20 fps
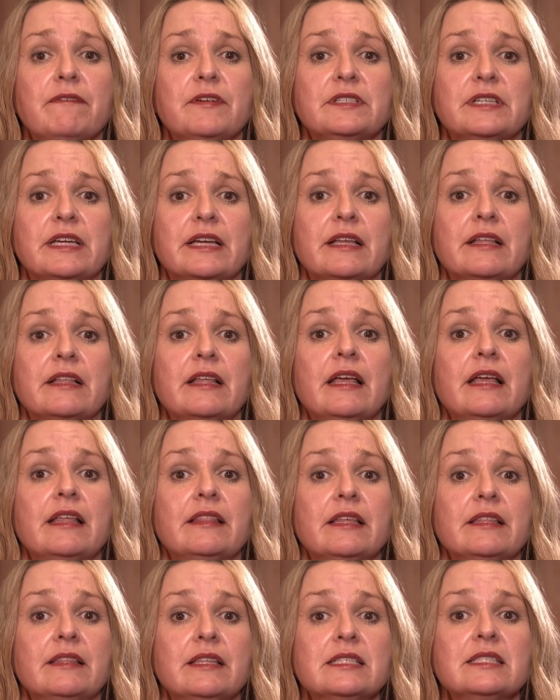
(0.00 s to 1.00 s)
fitting
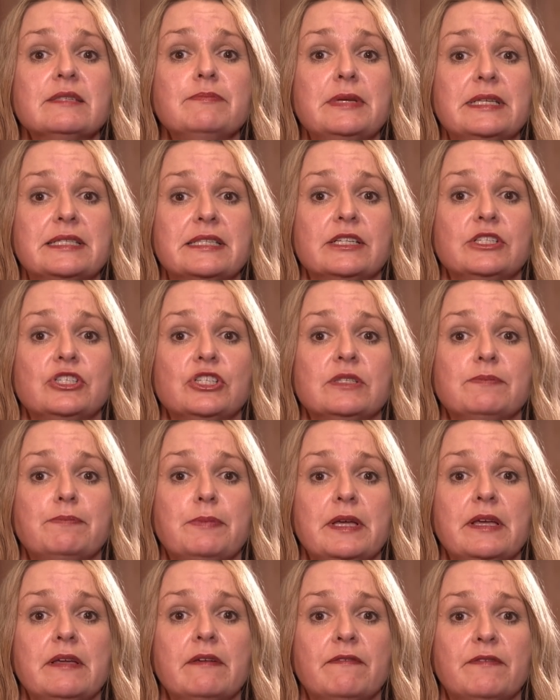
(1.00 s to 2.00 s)
that this message is
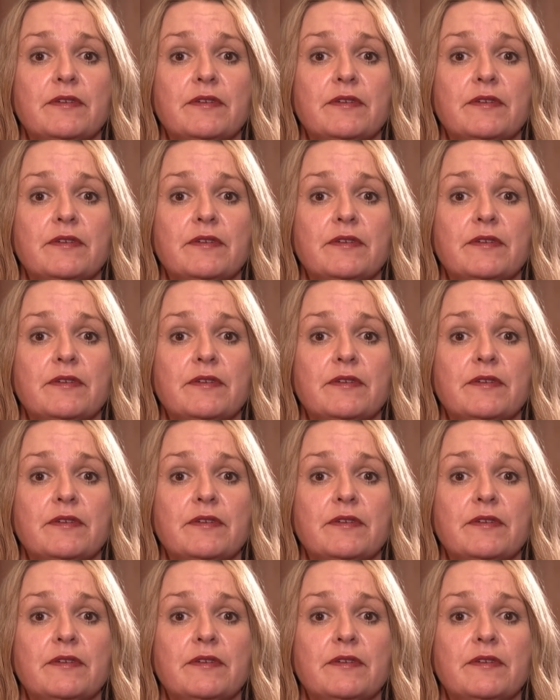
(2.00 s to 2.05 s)
being